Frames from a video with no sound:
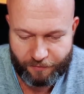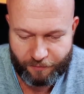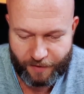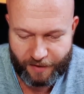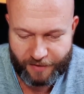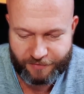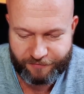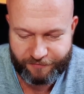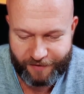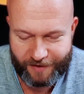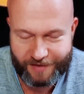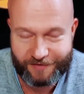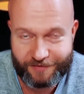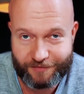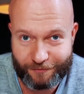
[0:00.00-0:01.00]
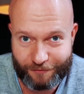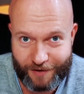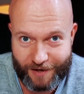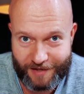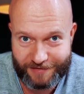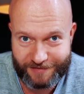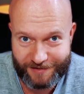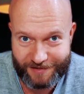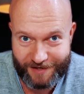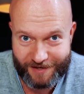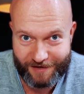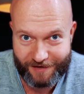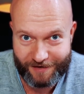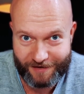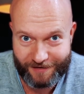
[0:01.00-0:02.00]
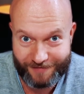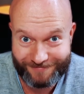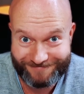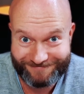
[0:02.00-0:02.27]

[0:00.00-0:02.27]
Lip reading: where to find rising air.